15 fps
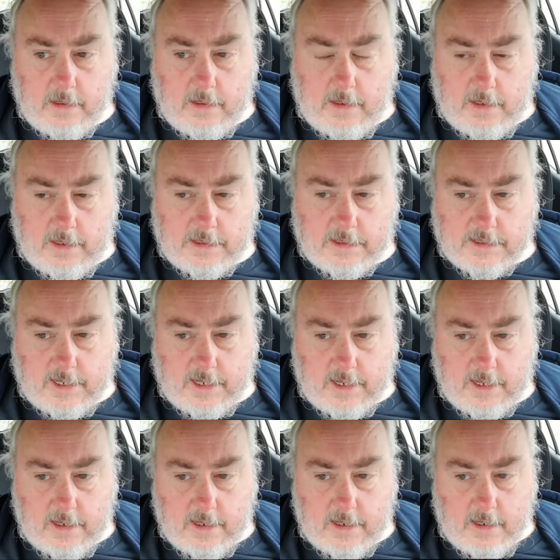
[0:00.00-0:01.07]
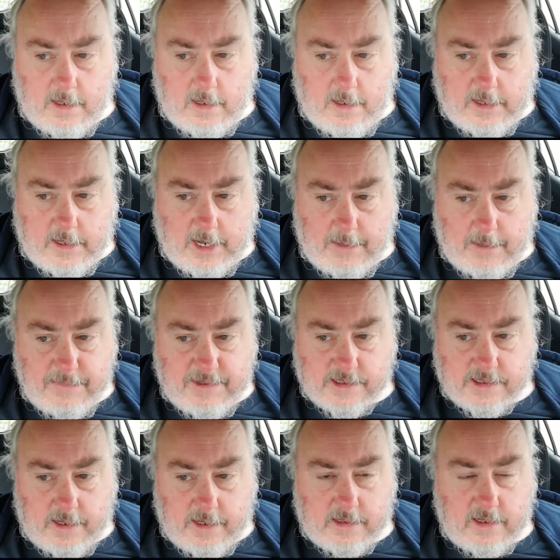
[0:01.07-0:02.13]
It can be
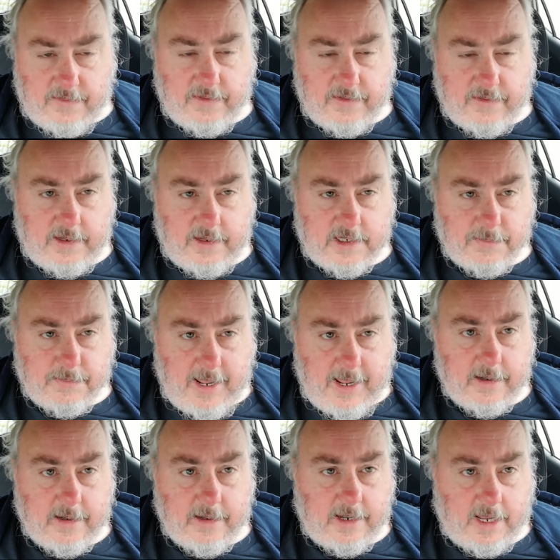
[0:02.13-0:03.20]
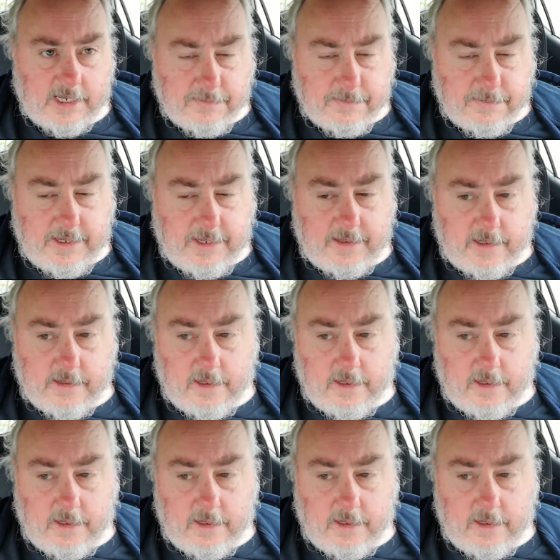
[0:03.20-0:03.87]
scientifically explained. It has been